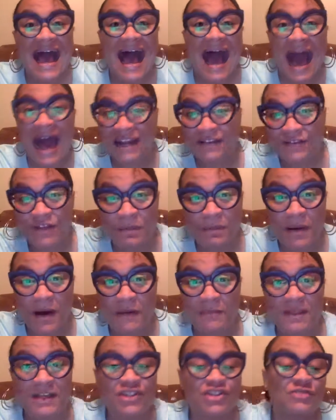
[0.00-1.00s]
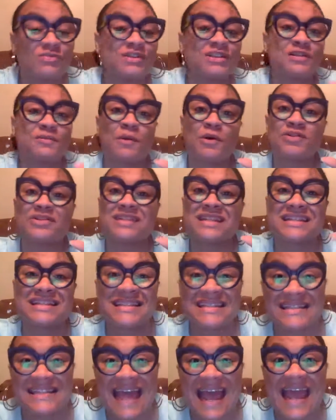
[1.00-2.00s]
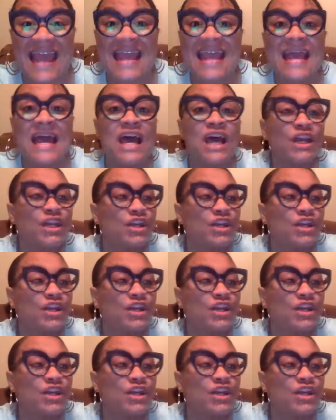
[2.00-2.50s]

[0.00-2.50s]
out of the public. She was supposed to stay,